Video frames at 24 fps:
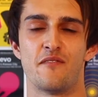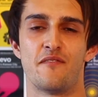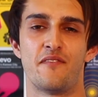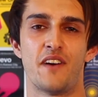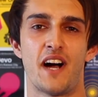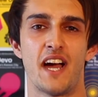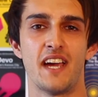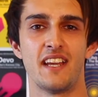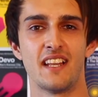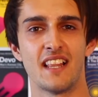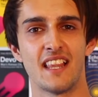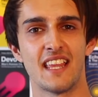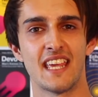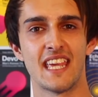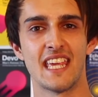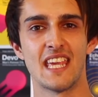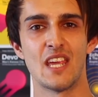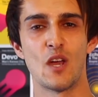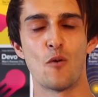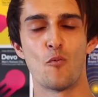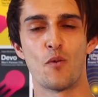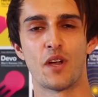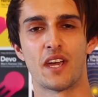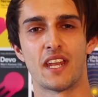
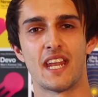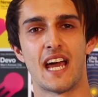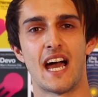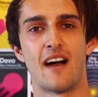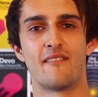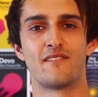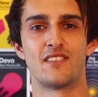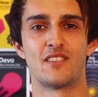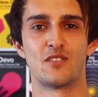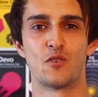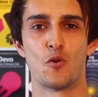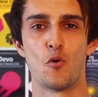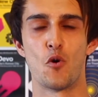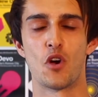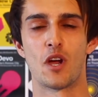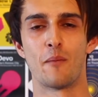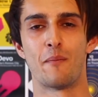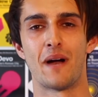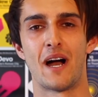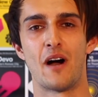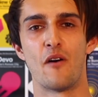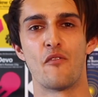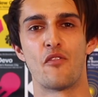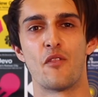finally, we're going to have to talk
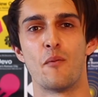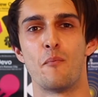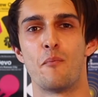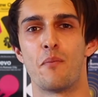about the